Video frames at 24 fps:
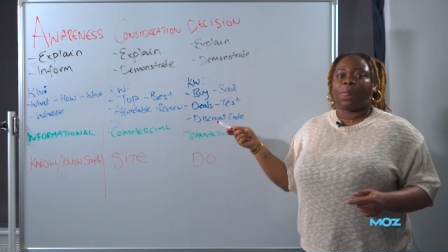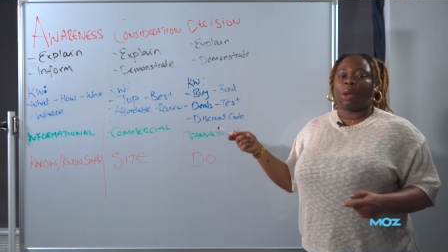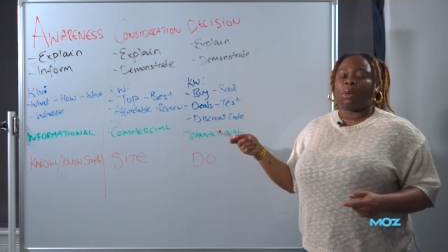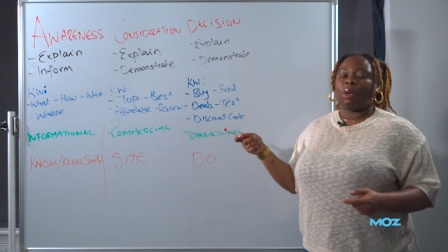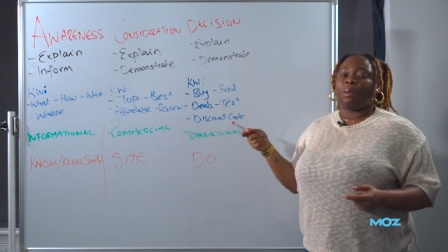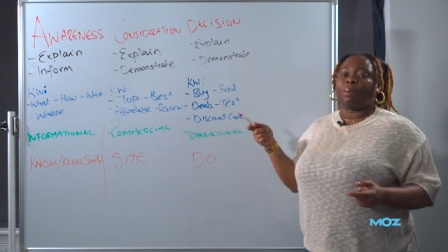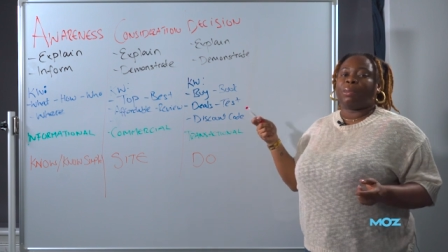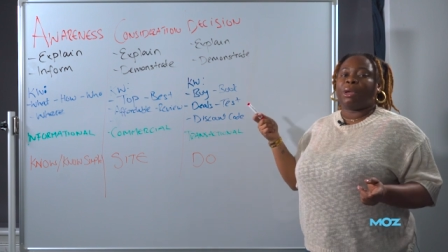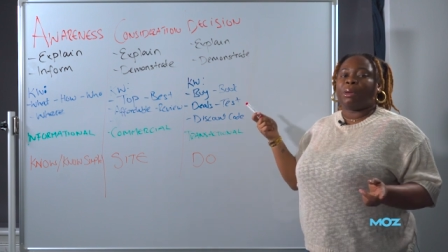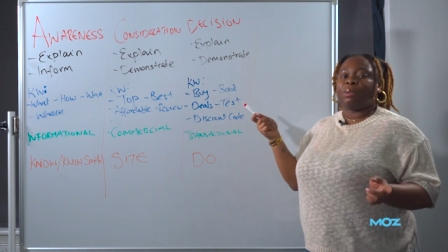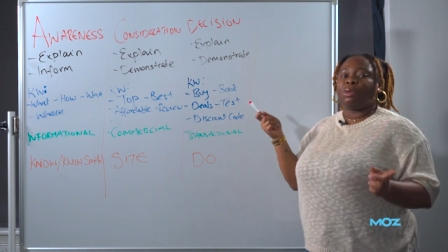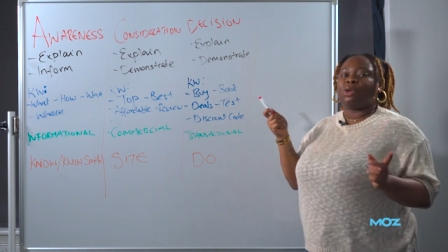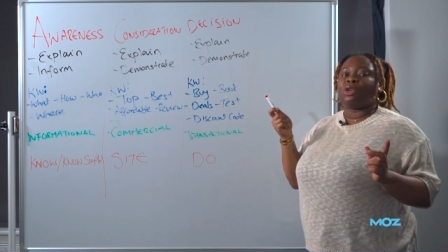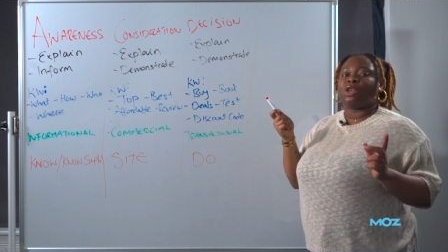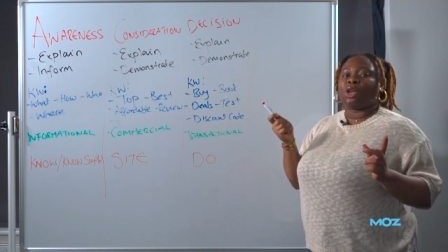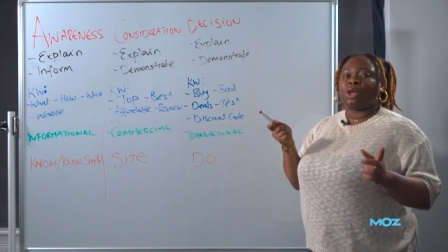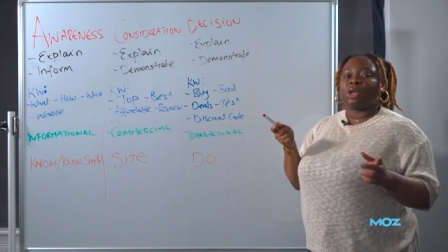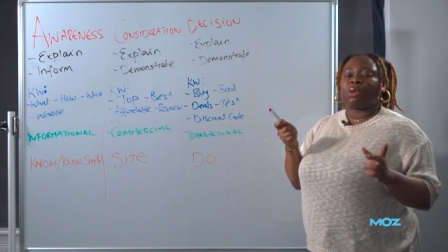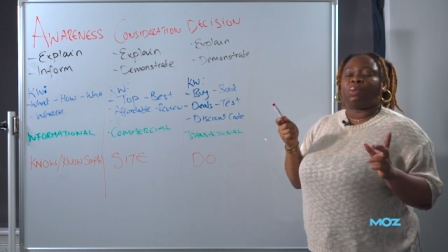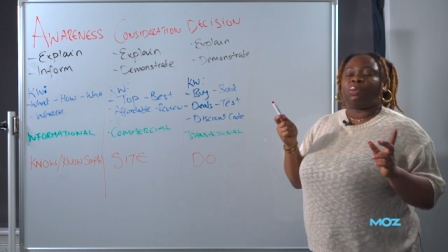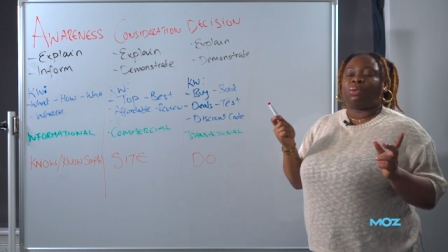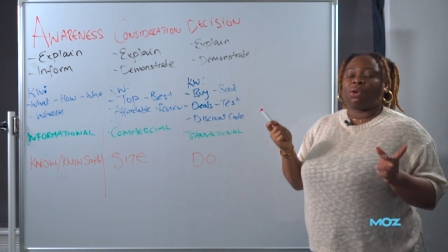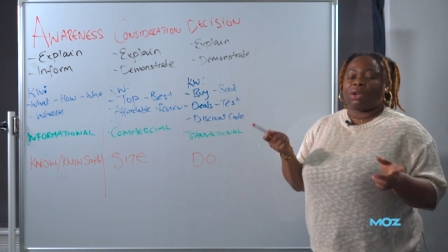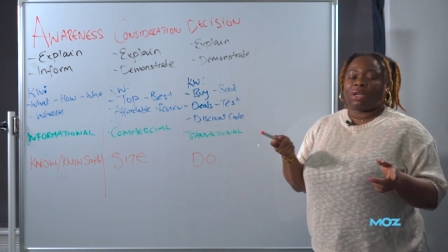When people know
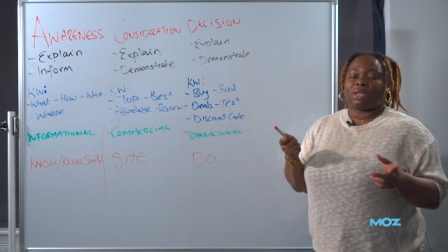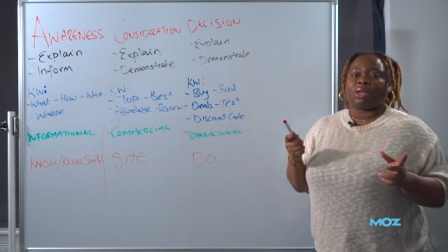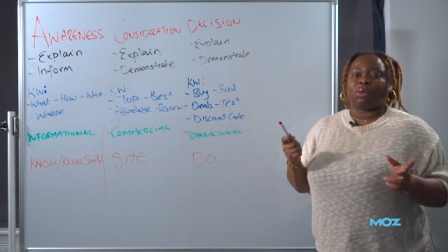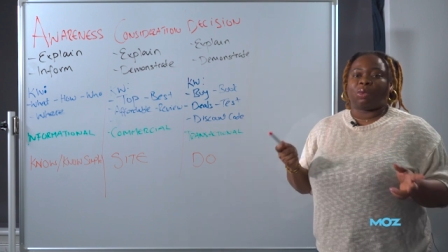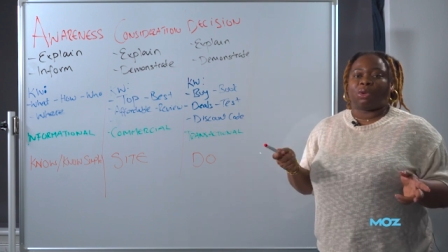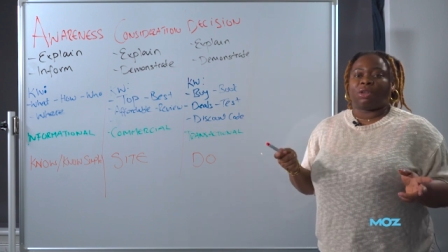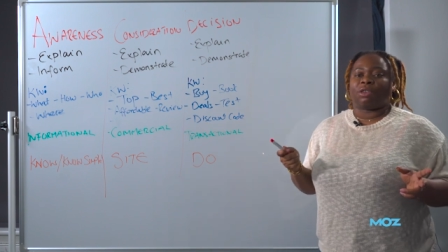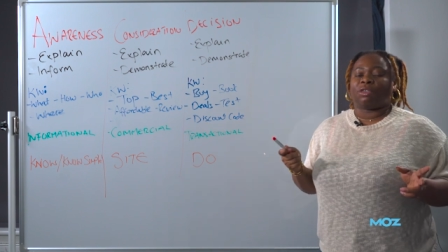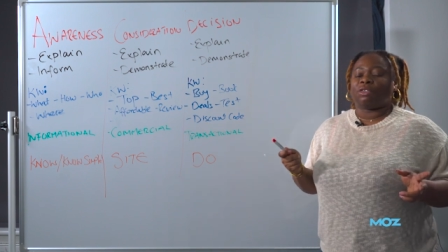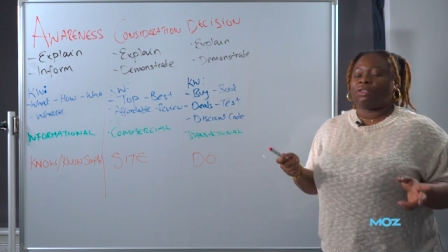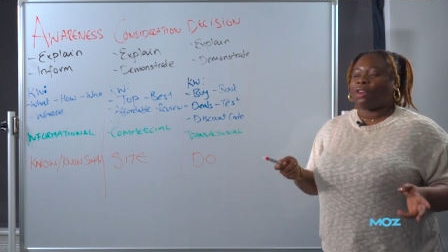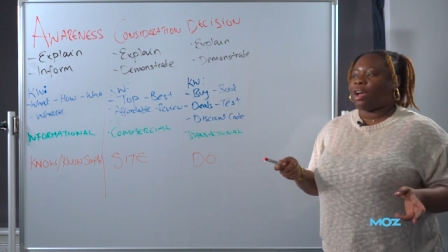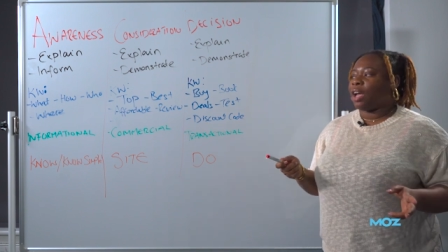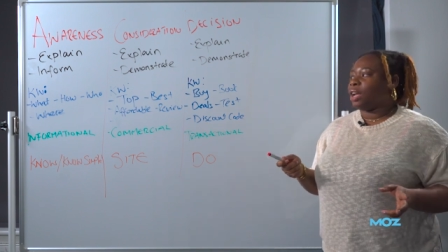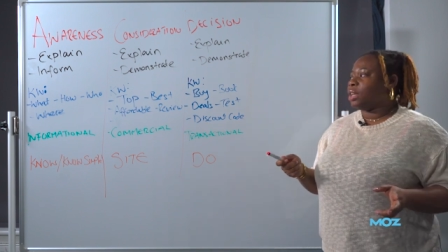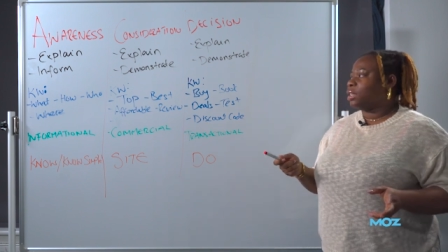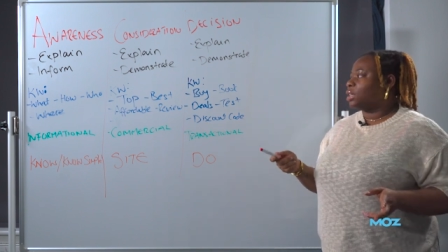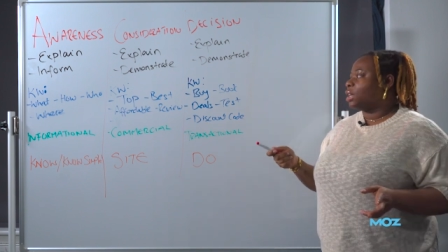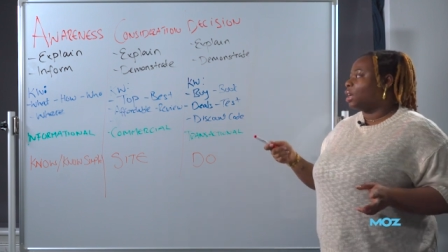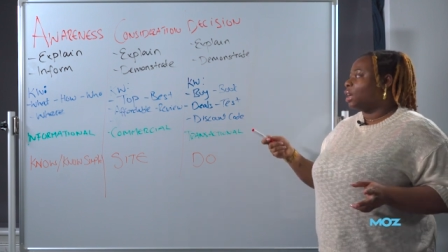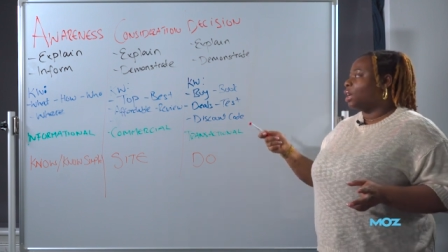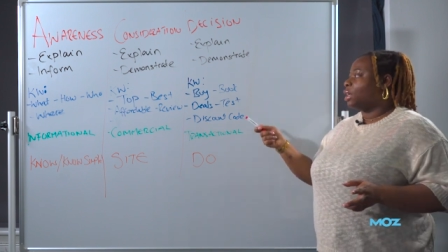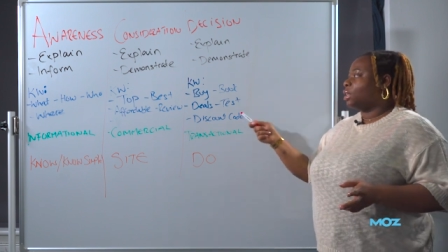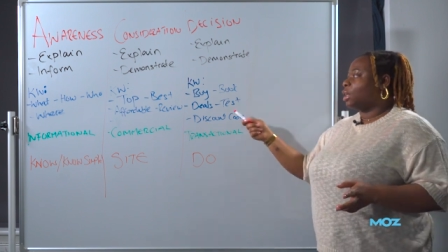the products they want to find,